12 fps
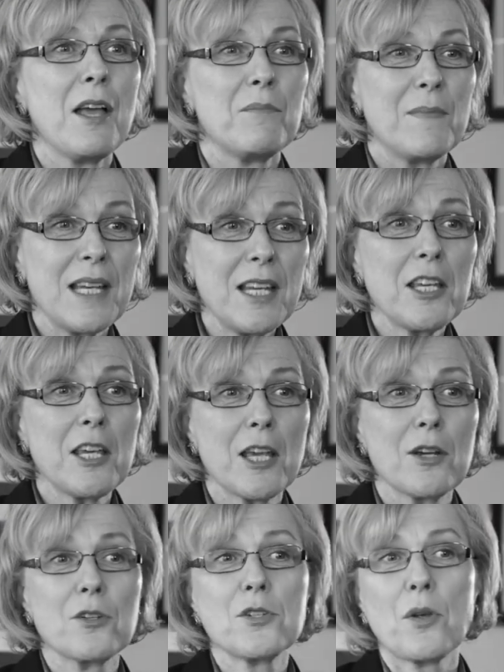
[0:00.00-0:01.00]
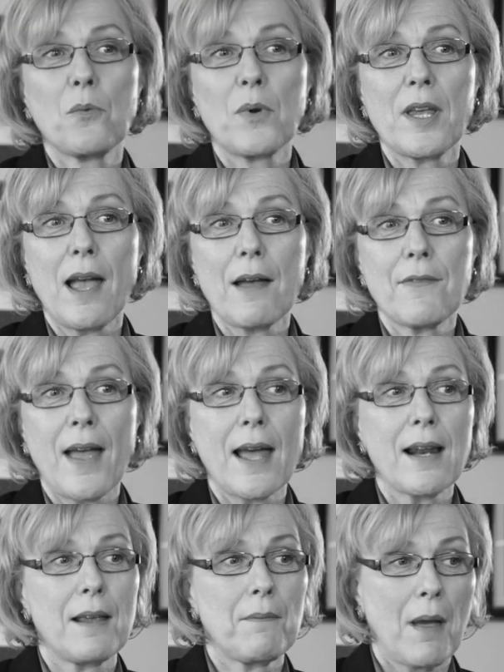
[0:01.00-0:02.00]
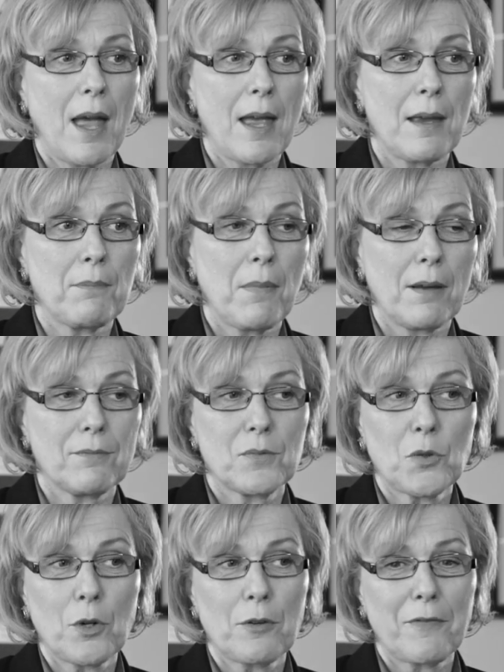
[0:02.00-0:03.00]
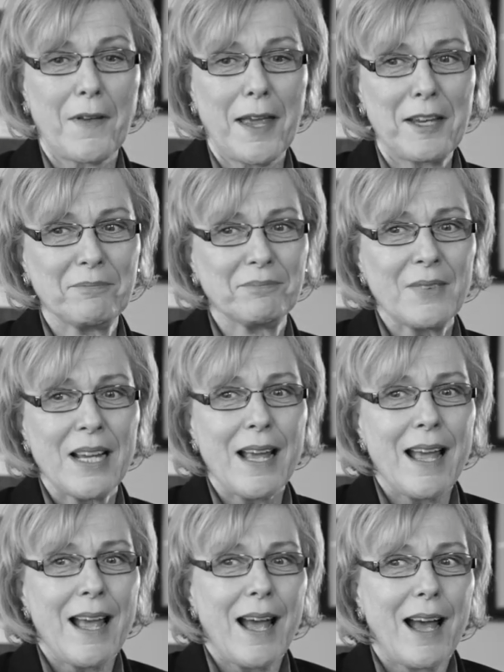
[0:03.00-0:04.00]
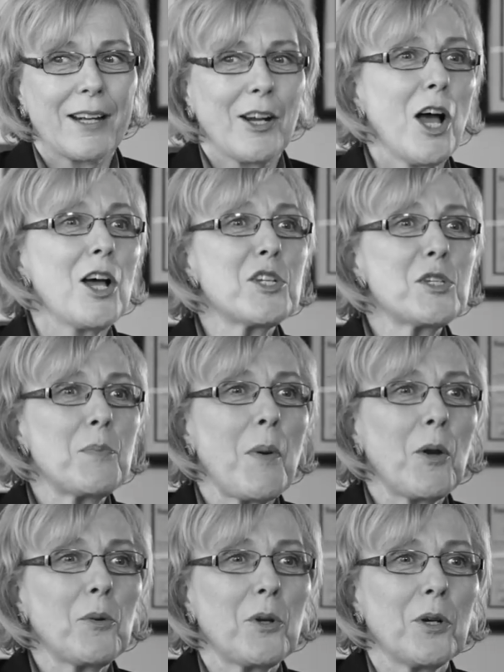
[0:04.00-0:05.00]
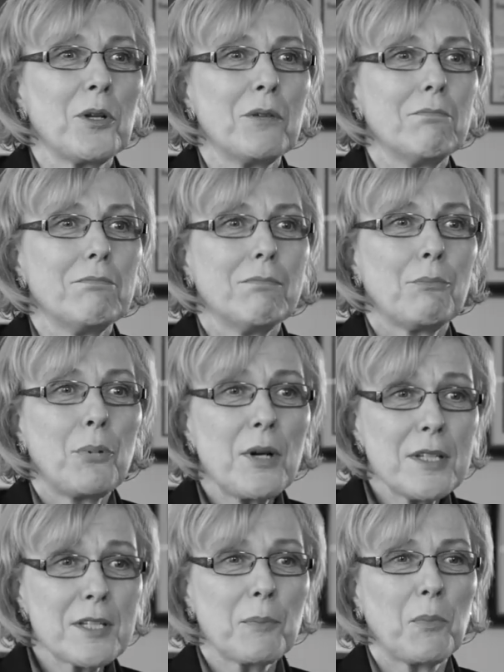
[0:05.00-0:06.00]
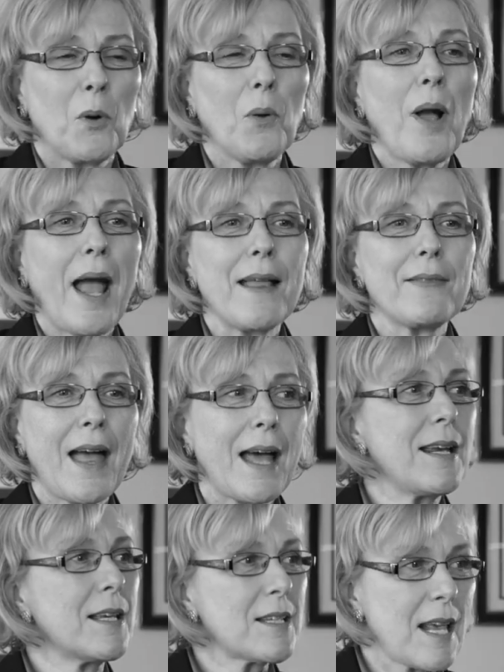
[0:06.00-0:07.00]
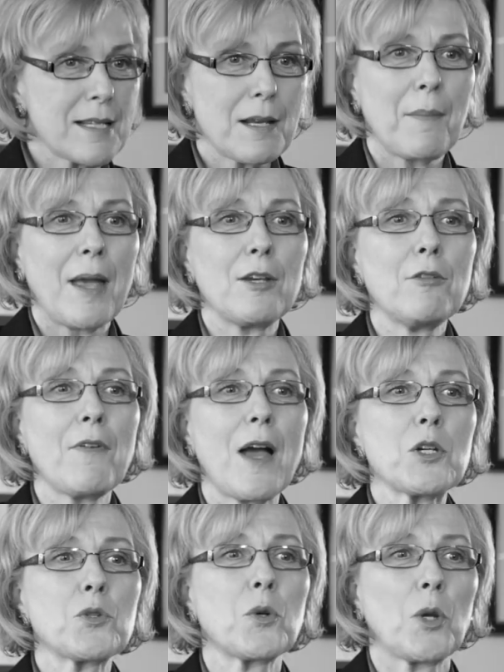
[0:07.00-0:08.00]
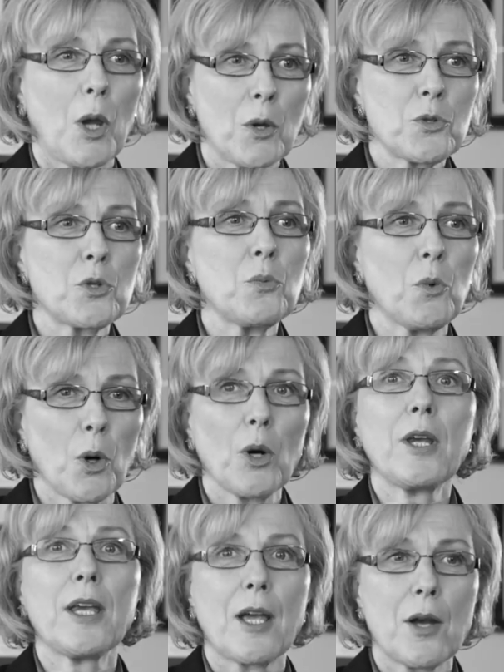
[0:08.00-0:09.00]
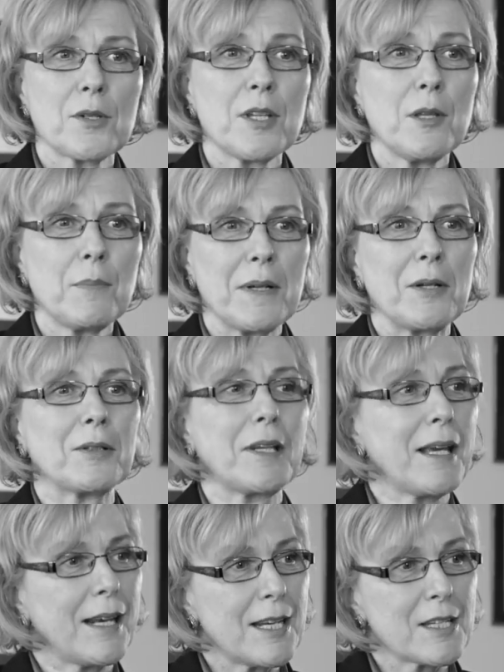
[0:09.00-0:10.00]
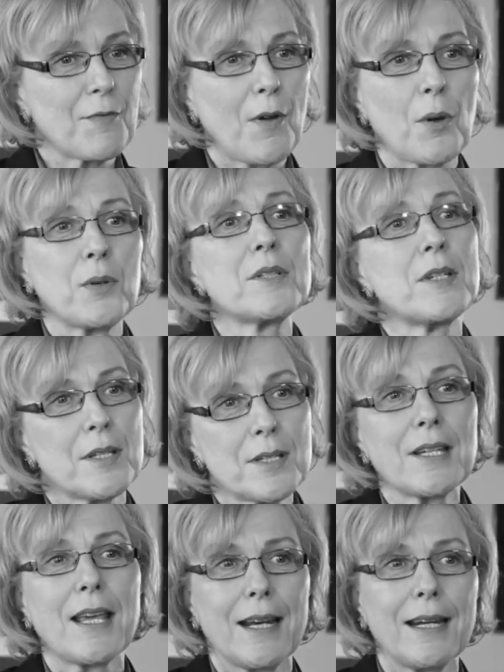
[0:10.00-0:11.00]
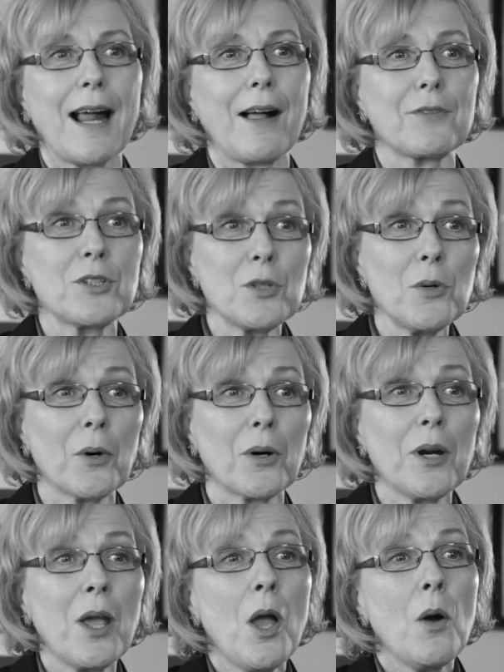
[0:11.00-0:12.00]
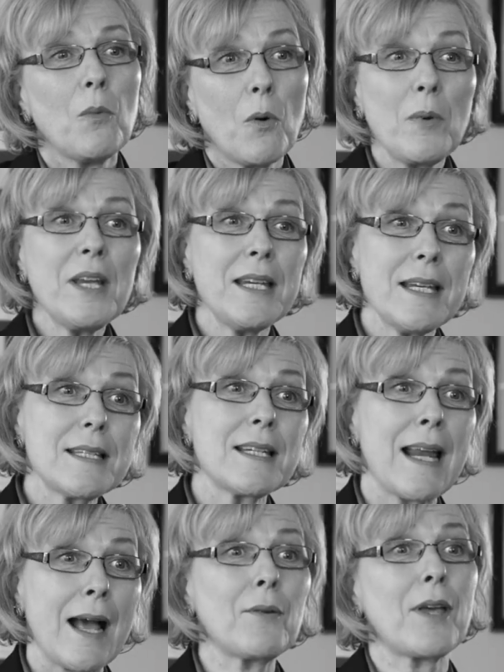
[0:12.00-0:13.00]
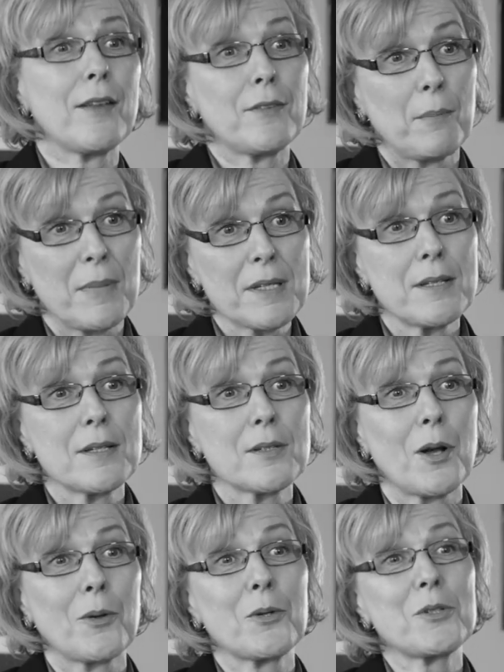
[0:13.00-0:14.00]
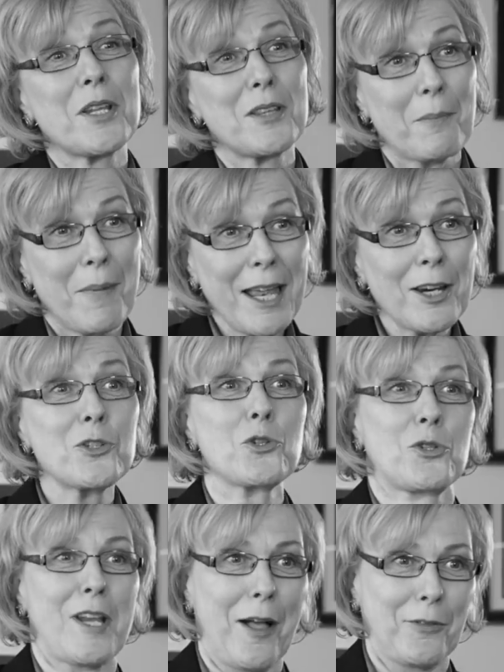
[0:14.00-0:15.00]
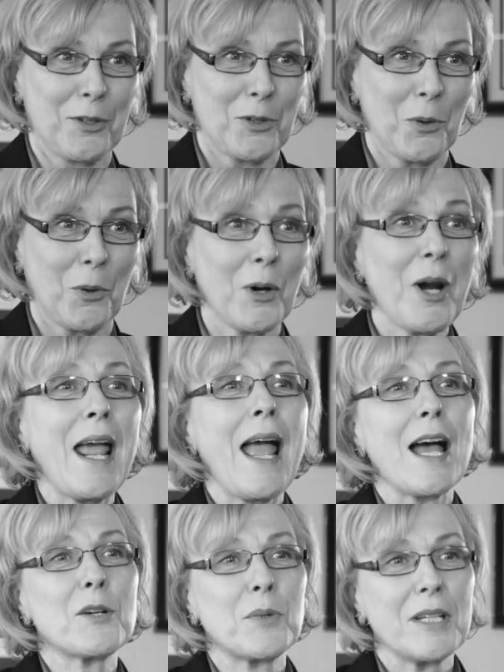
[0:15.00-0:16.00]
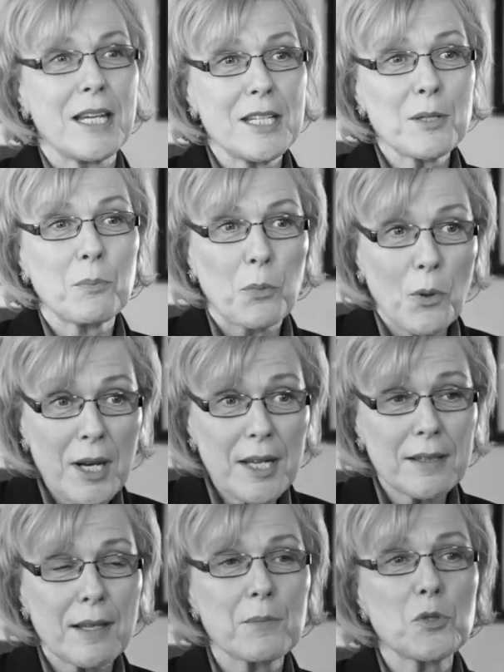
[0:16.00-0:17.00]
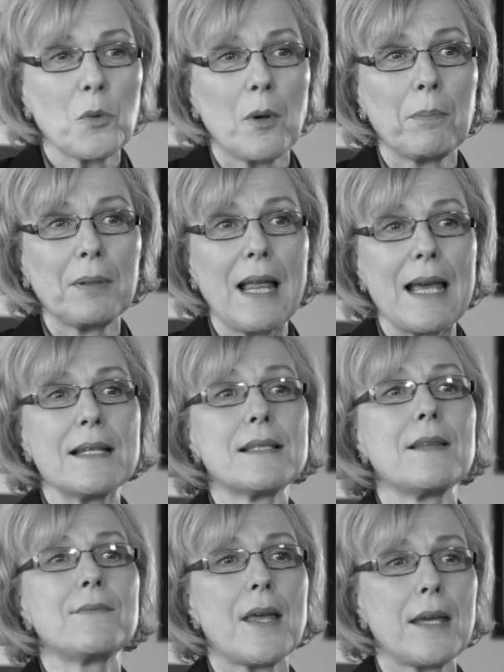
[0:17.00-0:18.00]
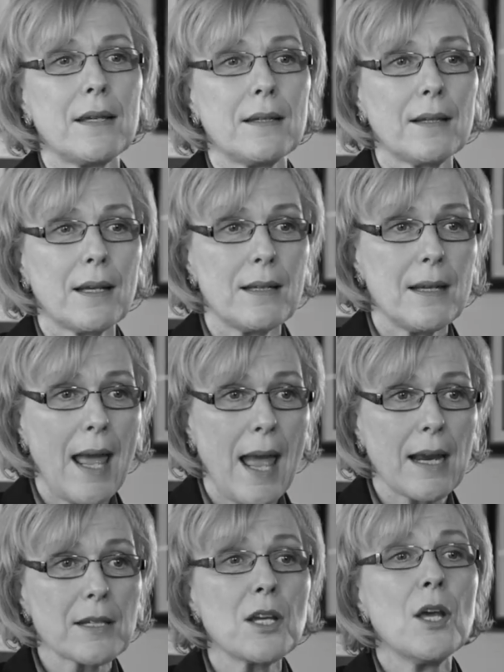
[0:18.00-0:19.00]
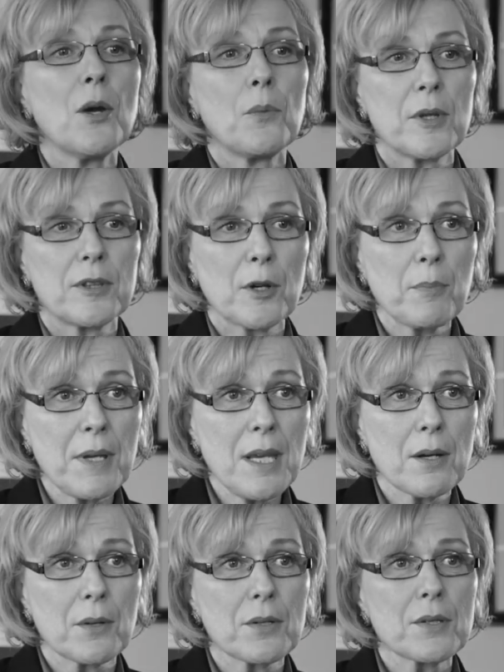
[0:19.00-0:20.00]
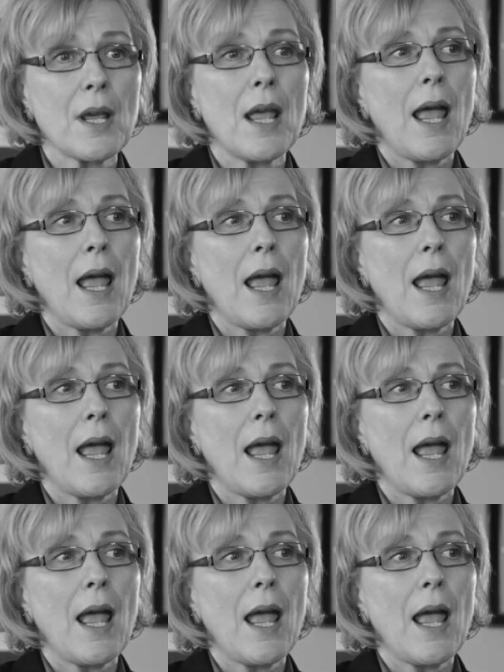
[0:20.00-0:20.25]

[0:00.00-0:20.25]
Many years we have had a sort of an unspoken principle, and that is, as a manufacturer goes to work, he goes in the building and his focus is to get it out the door. Well, we need to now get the business owners and the managers out the door, and we need to bring them to a place that they can connect with their peers.